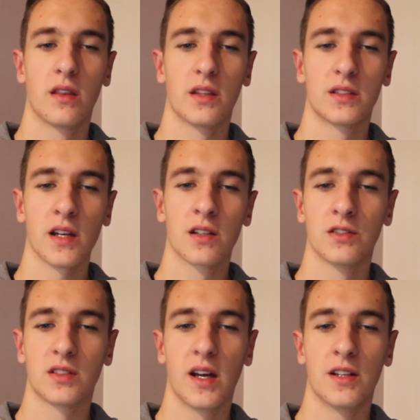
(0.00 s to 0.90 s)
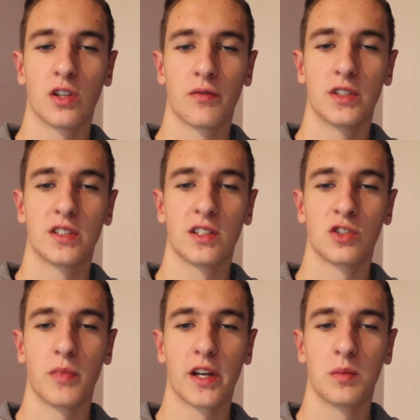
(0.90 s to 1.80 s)
The second stage of the
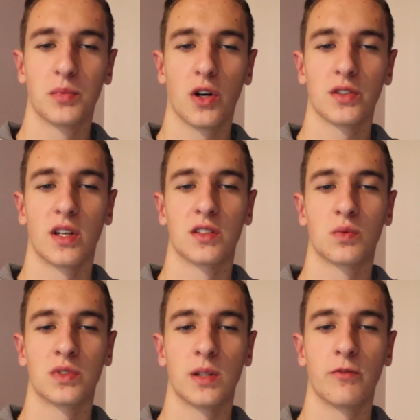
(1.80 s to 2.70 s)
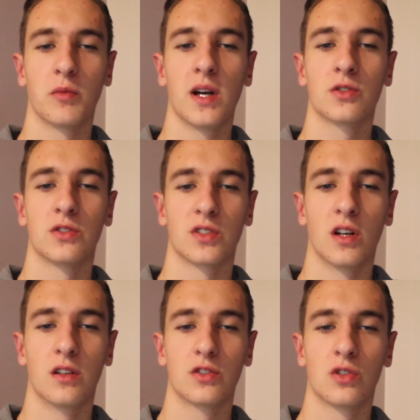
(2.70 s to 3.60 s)
decision making process was the information
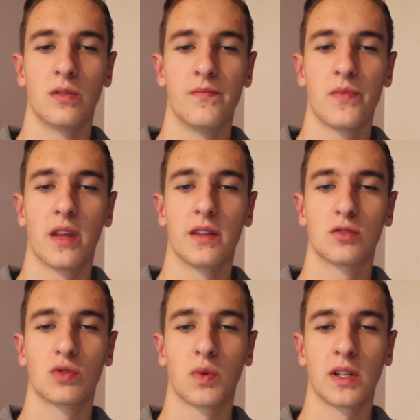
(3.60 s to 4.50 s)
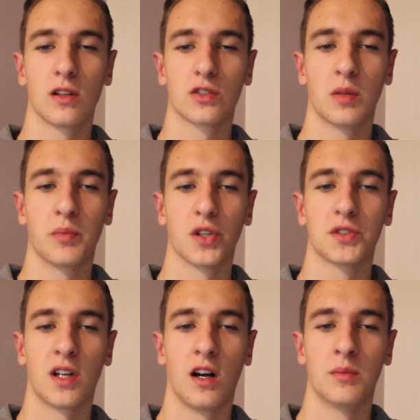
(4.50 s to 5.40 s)
search. This was when I looked at
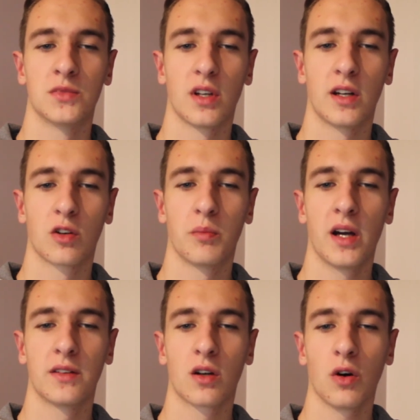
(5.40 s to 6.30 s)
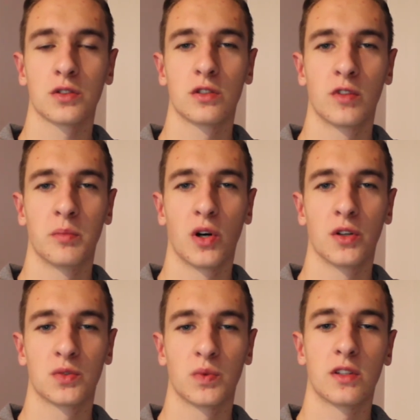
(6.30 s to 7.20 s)
bus times and compared the cost of the
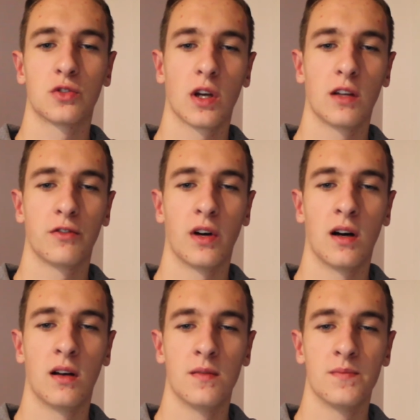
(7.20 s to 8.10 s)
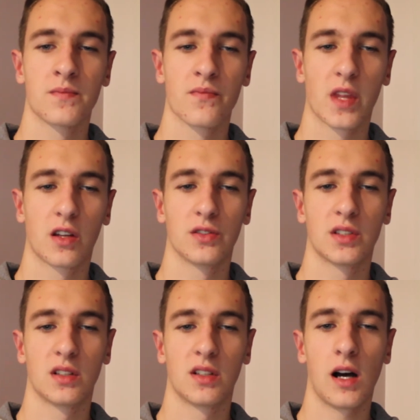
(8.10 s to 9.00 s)
bus with the train fare and
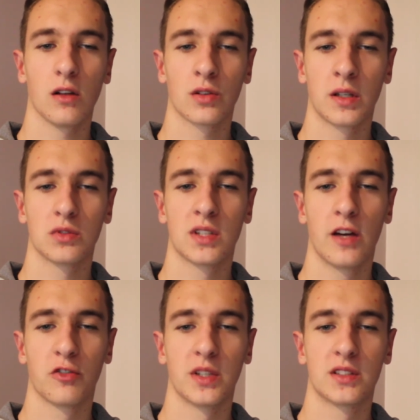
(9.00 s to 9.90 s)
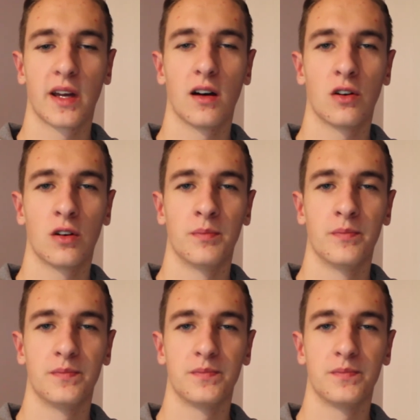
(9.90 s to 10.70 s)
considered how long it would take for me to get home.